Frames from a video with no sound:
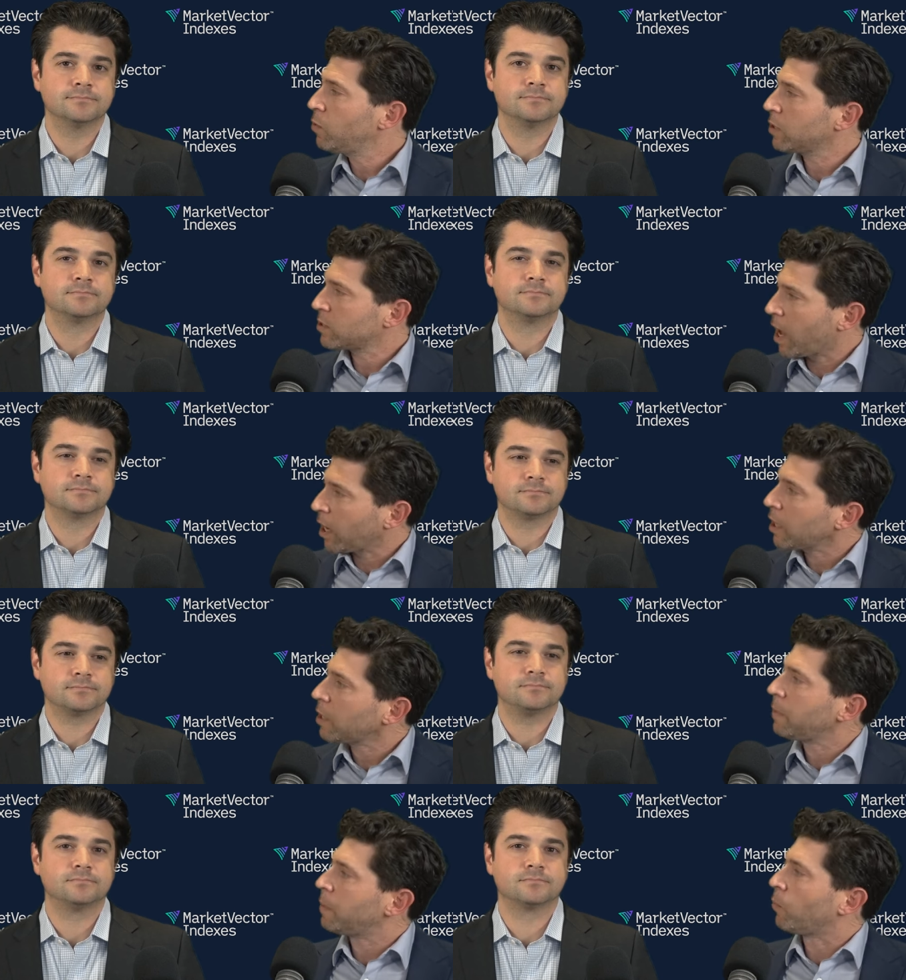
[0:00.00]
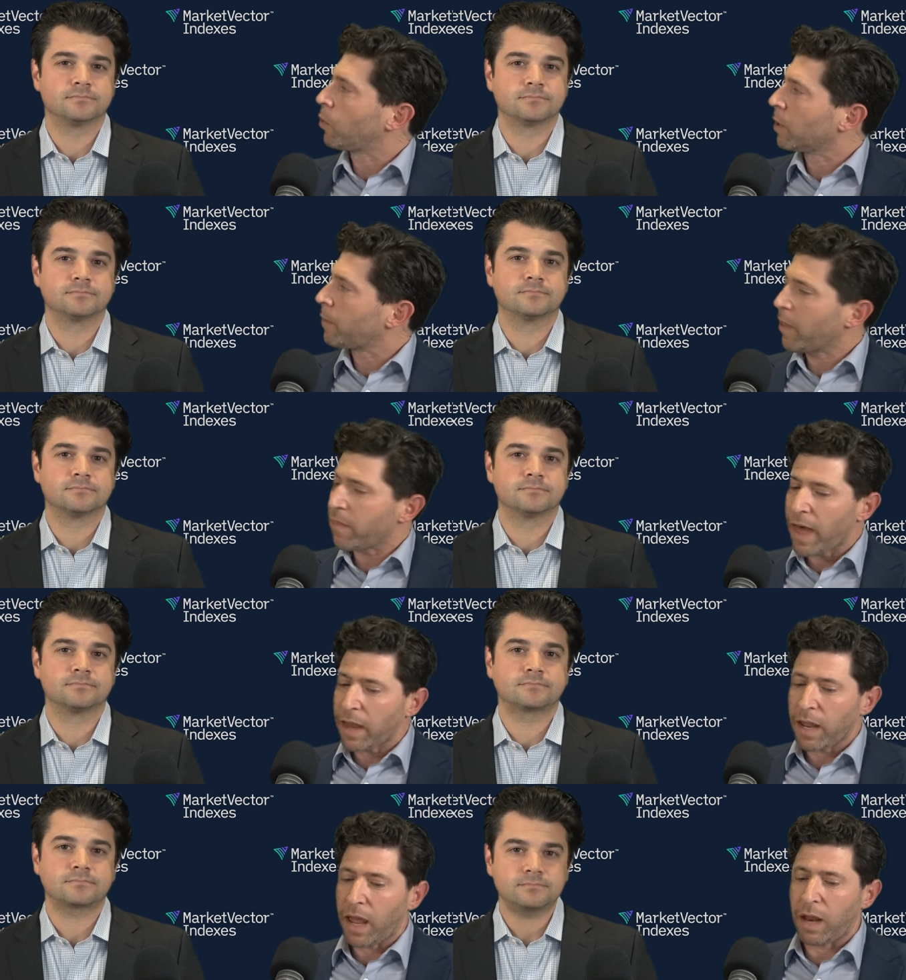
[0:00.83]
Speaker 1: you talk a little bit more about
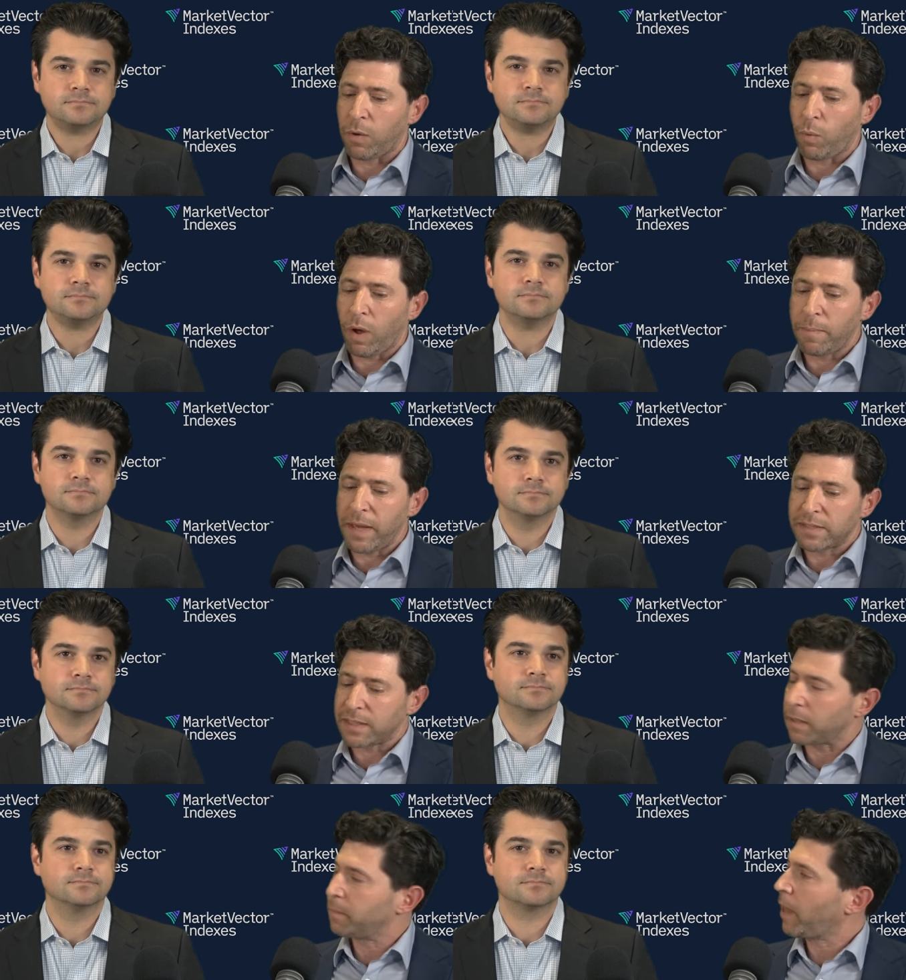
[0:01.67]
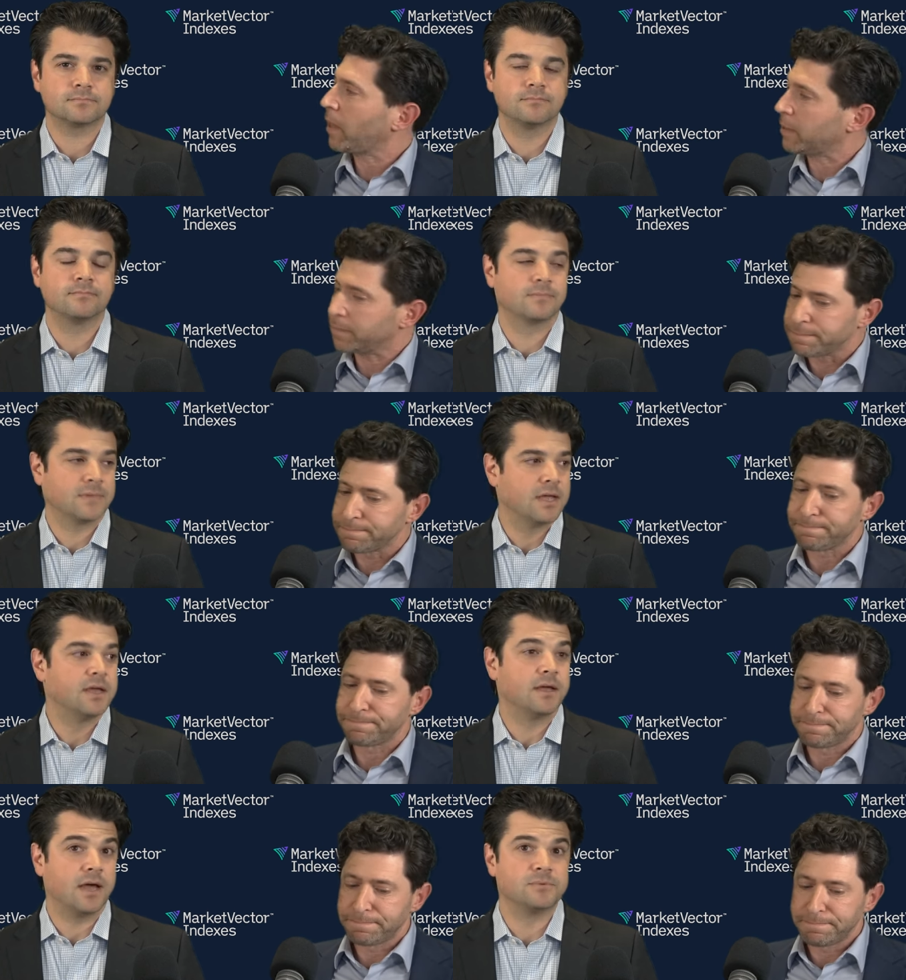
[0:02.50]
that and what
Speaker 2: makes it compelling?
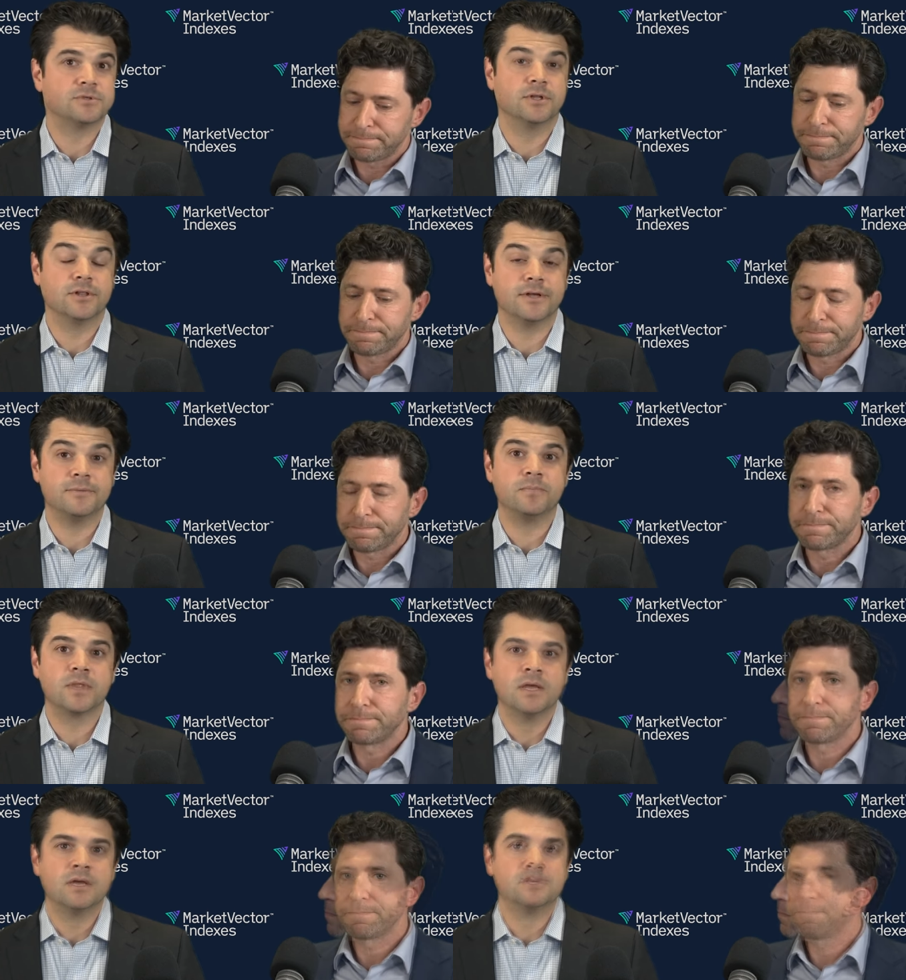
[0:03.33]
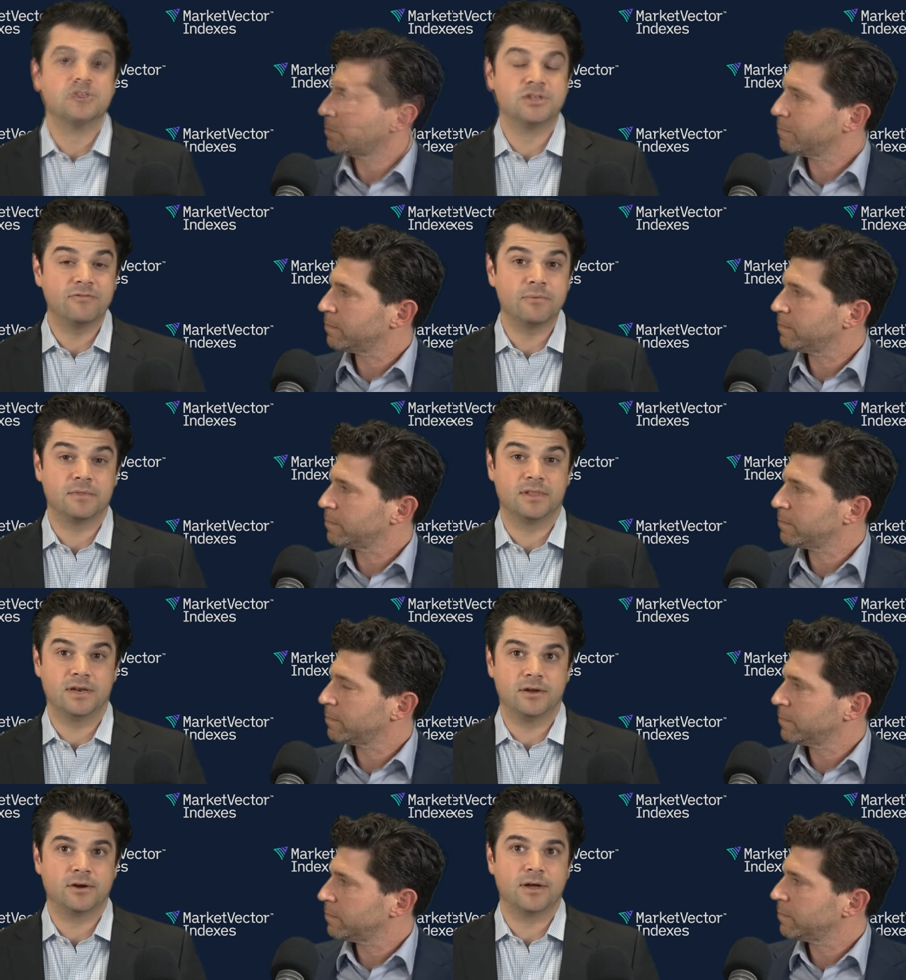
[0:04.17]
Absolutely. The shift from the
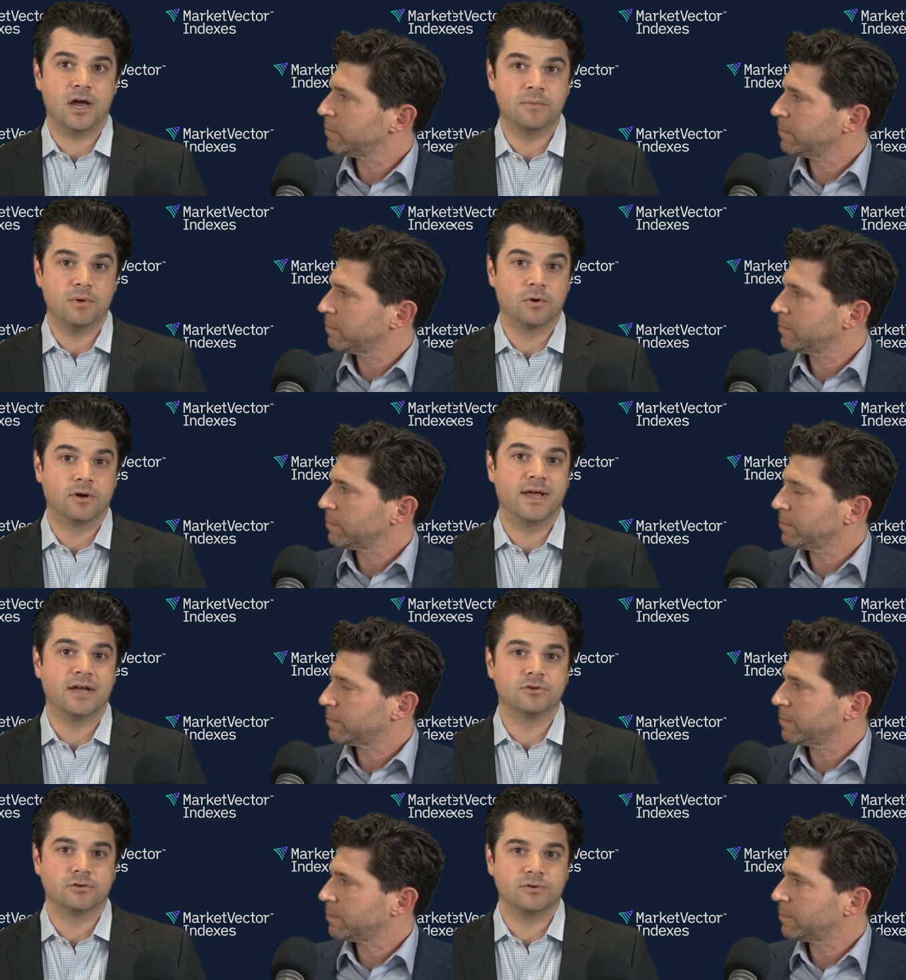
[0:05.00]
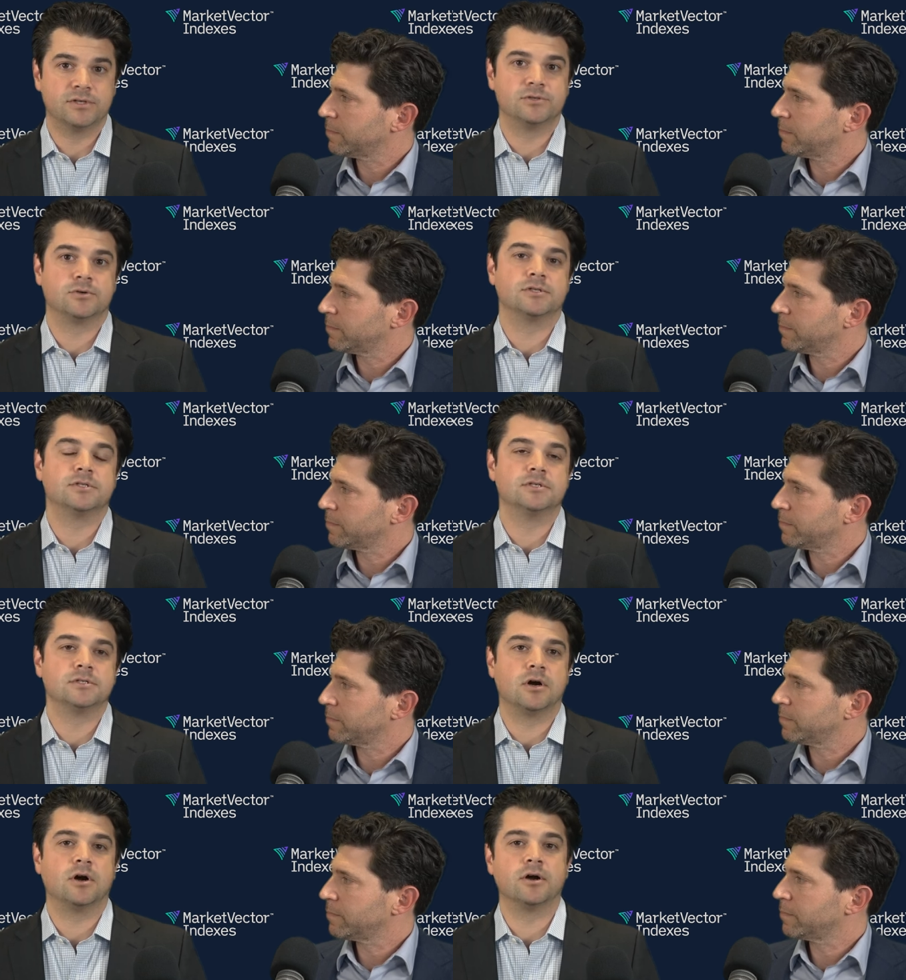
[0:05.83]
linear economy, where natural
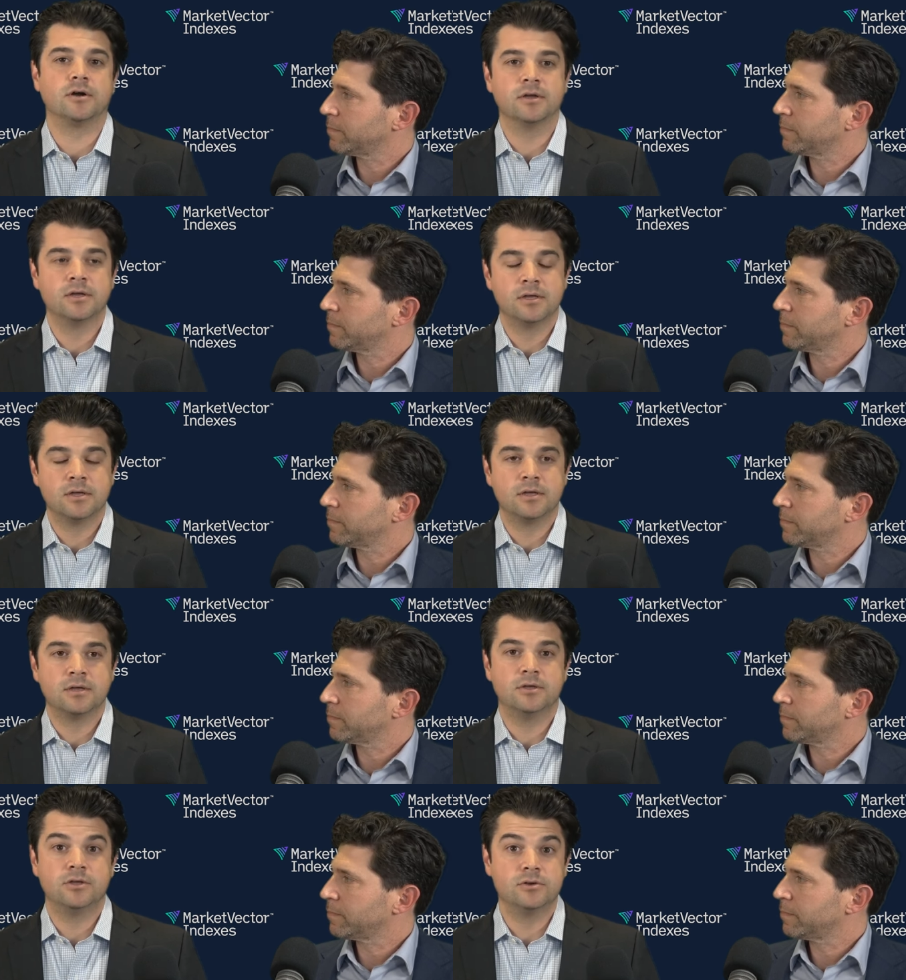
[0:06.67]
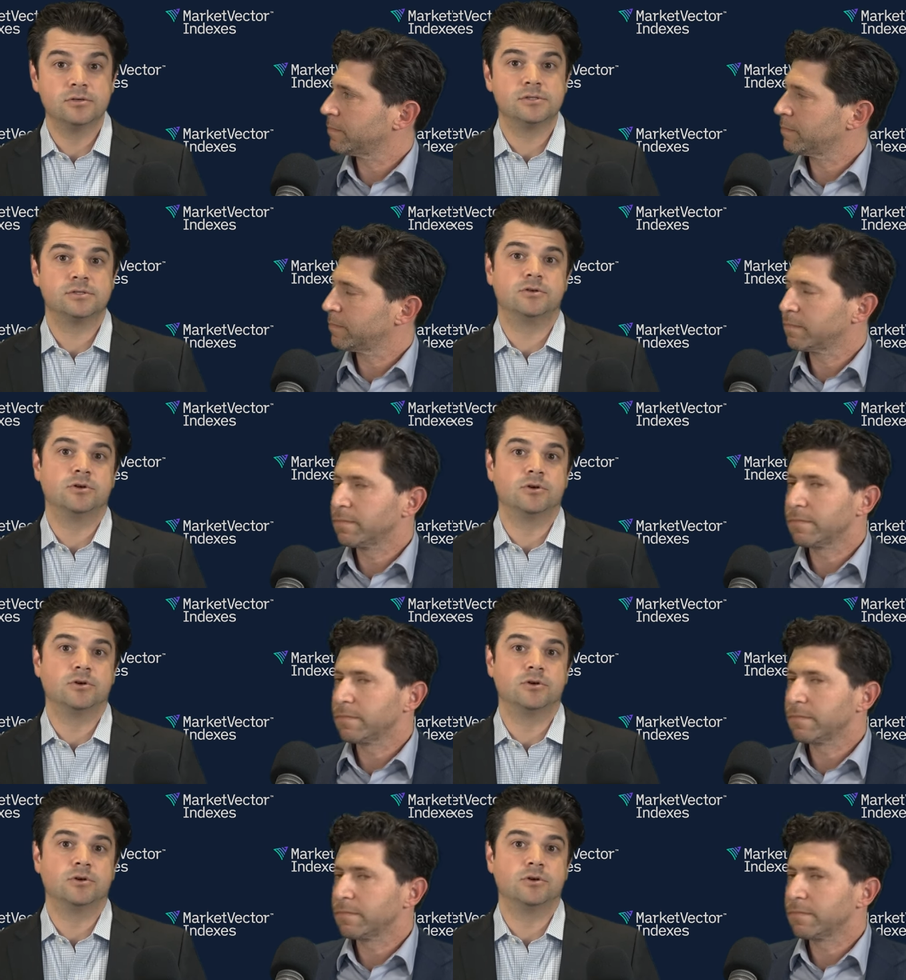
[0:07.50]
resources are used